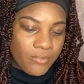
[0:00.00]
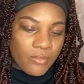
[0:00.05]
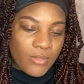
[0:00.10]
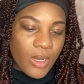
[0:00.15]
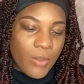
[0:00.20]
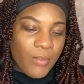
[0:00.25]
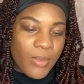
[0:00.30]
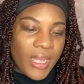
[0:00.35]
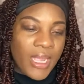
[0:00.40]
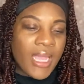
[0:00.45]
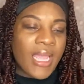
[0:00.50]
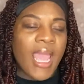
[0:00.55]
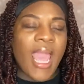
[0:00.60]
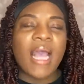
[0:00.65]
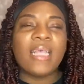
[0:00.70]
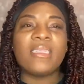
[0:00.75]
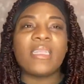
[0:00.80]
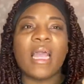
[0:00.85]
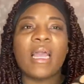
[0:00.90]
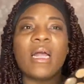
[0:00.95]
But it
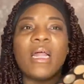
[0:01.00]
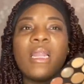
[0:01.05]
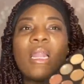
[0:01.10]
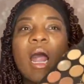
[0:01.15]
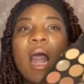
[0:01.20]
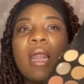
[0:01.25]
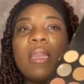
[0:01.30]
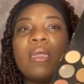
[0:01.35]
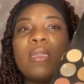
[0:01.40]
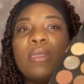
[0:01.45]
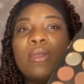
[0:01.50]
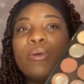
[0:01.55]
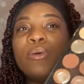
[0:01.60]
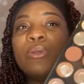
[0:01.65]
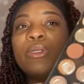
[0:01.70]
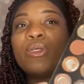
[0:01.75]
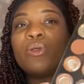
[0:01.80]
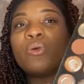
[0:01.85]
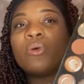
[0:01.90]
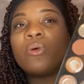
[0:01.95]
has like a lot of
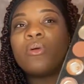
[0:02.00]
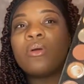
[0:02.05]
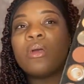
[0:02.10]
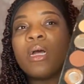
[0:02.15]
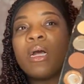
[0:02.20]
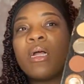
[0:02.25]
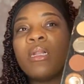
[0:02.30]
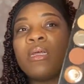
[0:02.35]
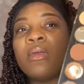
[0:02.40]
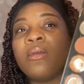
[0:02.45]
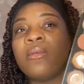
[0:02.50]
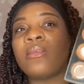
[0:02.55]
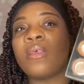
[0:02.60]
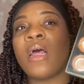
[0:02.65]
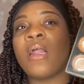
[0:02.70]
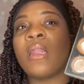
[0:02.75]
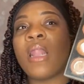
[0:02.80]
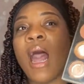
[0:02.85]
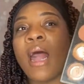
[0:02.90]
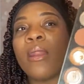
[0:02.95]
neutral colors, a
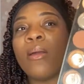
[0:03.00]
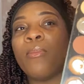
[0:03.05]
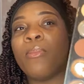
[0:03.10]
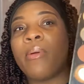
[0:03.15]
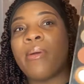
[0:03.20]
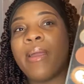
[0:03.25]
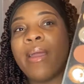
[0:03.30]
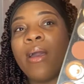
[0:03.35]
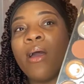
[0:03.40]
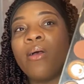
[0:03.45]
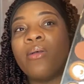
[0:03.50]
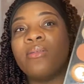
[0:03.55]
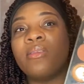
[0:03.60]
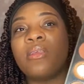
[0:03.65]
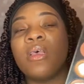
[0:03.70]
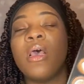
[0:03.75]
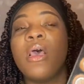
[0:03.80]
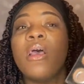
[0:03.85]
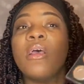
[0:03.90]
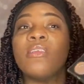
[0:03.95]
lot of browns,
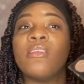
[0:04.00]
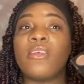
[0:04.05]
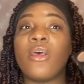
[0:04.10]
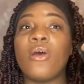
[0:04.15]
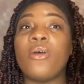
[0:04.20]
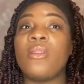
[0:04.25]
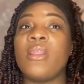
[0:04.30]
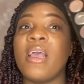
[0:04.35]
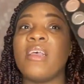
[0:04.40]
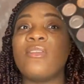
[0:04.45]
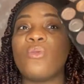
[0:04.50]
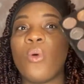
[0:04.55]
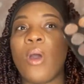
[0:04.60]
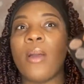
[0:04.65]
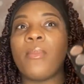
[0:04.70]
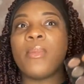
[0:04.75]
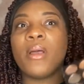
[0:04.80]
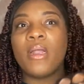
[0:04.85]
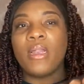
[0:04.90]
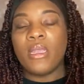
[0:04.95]
so that's why
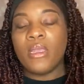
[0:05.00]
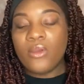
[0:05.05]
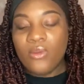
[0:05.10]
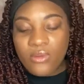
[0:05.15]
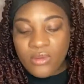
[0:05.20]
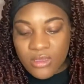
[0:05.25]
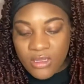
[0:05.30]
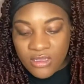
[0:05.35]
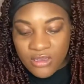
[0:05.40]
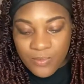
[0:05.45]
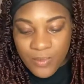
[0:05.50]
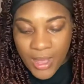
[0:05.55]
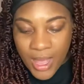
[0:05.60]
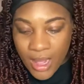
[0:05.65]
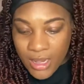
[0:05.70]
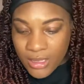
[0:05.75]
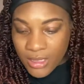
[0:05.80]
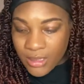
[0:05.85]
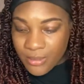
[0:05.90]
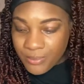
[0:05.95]
I'm gonna use this
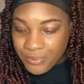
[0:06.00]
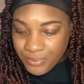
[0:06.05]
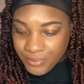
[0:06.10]
palette.